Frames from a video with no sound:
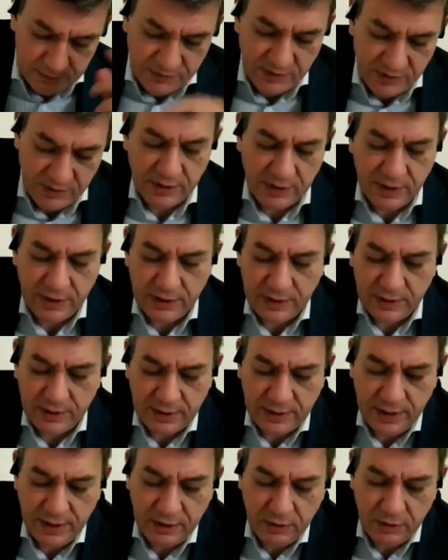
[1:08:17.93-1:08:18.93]
Thinking
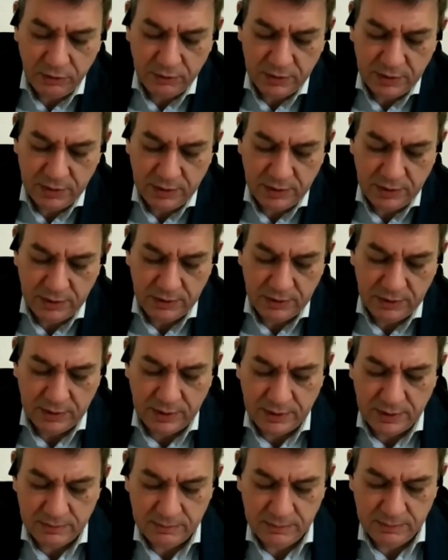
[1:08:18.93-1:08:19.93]
again on
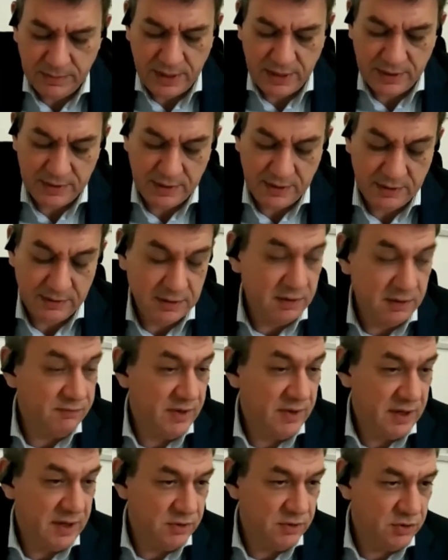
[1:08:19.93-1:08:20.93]
the
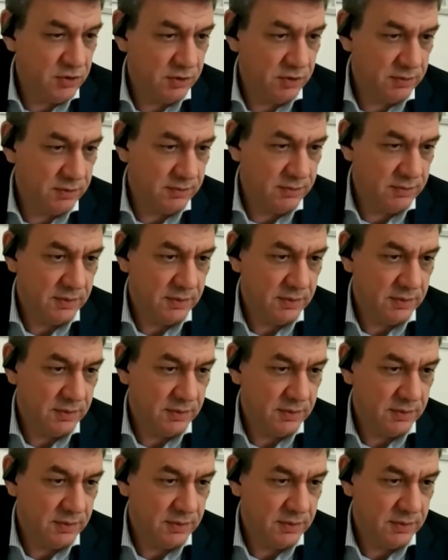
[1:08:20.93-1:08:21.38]
intervention